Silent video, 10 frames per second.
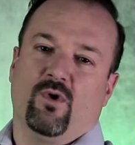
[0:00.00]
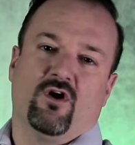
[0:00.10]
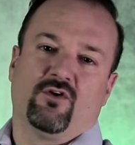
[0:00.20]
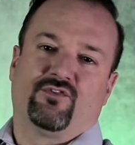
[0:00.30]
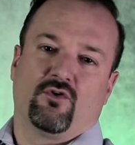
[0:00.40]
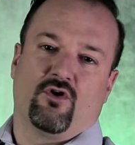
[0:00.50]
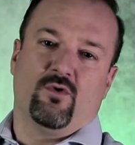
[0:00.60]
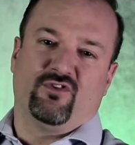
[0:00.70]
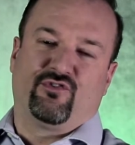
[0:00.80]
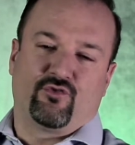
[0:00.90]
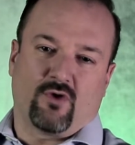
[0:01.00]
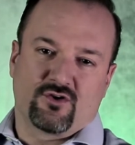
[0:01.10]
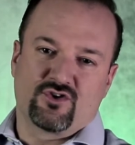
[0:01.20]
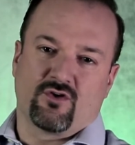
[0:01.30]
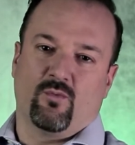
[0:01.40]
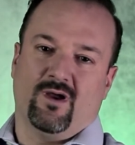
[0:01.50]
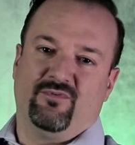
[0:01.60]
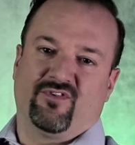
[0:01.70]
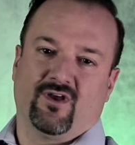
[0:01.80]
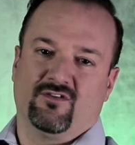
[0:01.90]
We also go and structure the
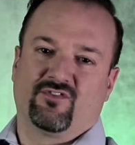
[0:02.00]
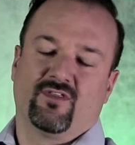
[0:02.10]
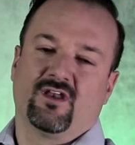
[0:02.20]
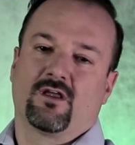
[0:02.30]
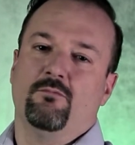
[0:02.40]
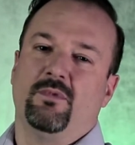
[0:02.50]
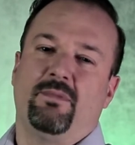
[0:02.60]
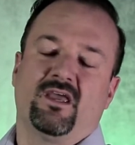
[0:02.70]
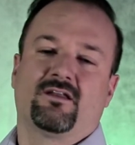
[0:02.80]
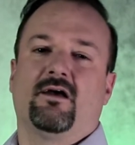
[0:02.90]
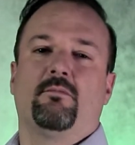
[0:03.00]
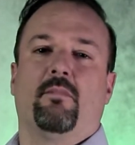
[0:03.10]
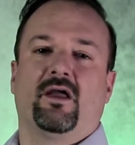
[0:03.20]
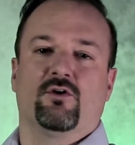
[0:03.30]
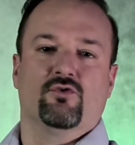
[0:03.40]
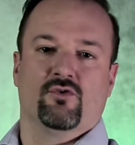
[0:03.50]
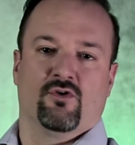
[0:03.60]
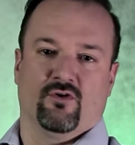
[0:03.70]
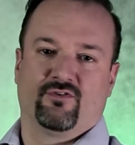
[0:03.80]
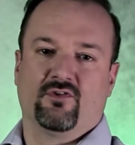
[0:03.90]
website so that it can be picked up by
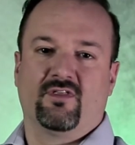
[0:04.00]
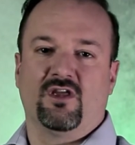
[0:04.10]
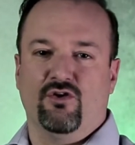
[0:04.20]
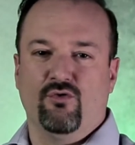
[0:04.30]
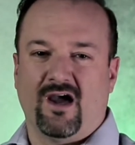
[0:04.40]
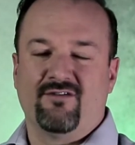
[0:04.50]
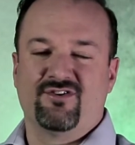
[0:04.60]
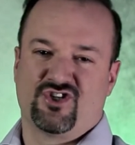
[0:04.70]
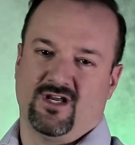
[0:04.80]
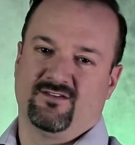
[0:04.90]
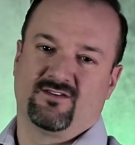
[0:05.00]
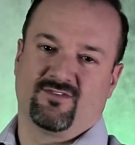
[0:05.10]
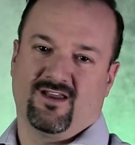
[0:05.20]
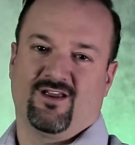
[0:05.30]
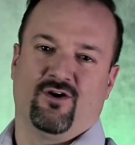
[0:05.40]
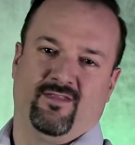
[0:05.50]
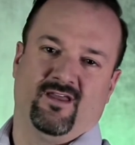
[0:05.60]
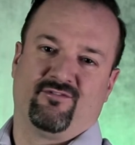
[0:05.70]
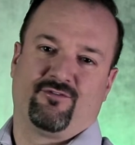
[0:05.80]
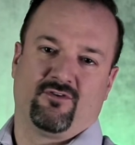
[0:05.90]
Google so that you have a chance of getting on
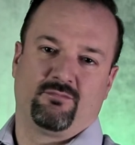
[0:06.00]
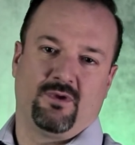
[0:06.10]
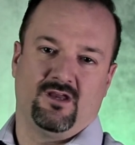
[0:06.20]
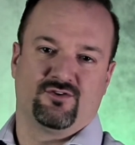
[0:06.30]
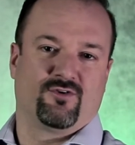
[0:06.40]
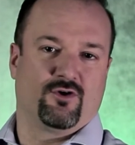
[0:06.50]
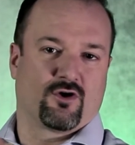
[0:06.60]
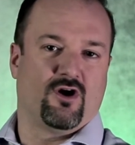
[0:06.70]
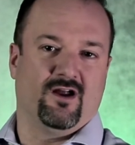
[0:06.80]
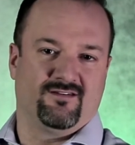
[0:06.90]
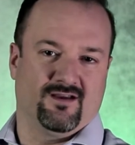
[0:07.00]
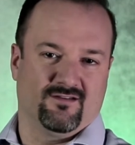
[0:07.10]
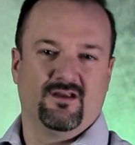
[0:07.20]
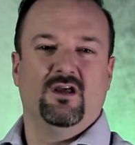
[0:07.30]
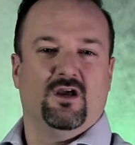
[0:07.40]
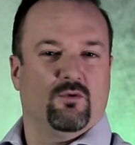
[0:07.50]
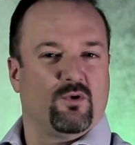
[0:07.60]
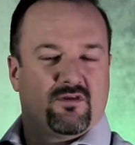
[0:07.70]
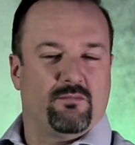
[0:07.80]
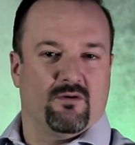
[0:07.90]
that first page for your content.
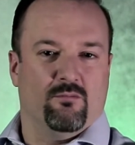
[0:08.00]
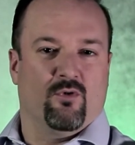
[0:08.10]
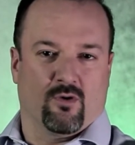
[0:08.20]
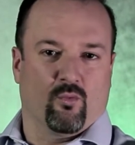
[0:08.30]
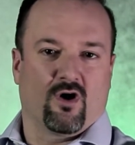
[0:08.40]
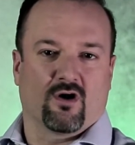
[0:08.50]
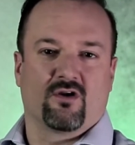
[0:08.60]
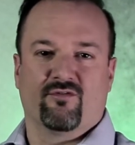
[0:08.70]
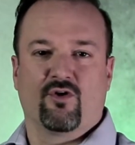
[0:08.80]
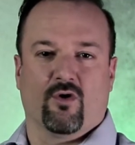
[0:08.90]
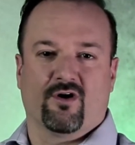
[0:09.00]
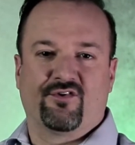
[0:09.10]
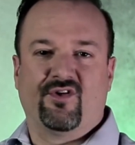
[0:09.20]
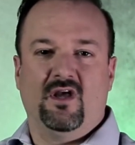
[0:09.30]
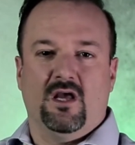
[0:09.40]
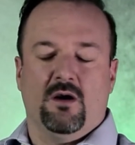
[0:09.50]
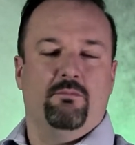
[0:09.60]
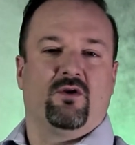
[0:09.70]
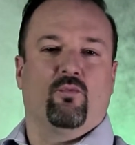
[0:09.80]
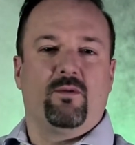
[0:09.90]
With a bit more work, of course,
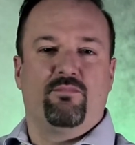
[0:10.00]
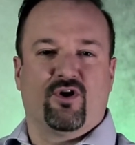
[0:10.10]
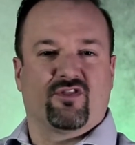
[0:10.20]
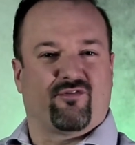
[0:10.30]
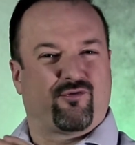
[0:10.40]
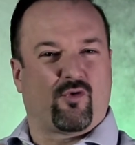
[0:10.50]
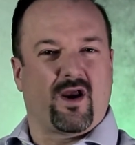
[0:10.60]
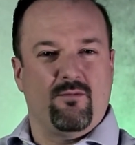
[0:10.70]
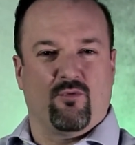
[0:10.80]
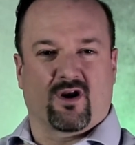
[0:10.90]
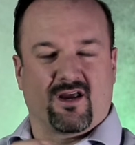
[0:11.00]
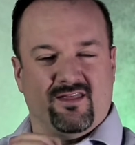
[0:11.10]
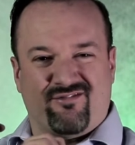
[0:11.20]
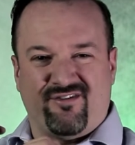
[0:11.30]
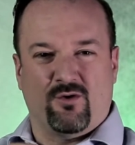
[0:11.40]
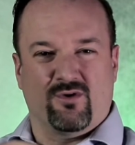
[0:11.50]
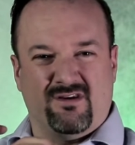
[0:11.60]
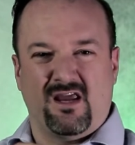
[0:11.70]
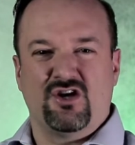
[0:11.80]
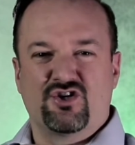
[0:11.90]
but we put the framework and the
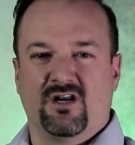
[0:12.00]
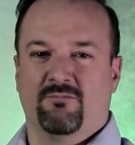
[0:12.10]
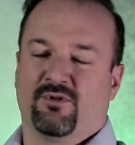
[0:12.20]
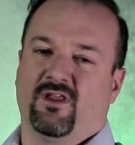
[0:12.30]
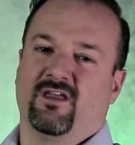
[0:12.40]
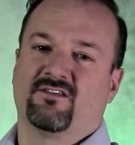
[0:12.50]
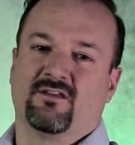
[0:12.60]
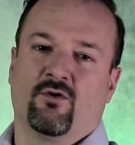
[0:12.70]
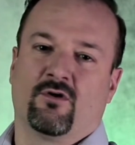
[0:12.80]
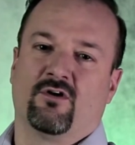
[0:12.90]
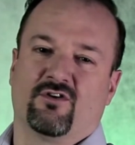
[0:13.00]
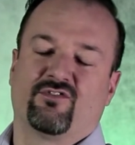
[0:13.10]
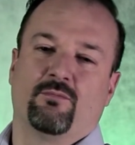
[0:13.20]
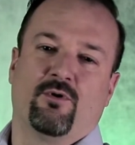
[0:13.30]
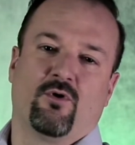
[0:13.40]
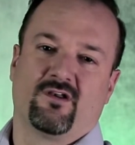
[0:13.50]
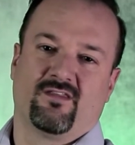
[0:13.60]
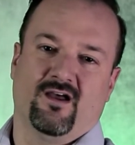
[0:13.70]
foundation in place in order to support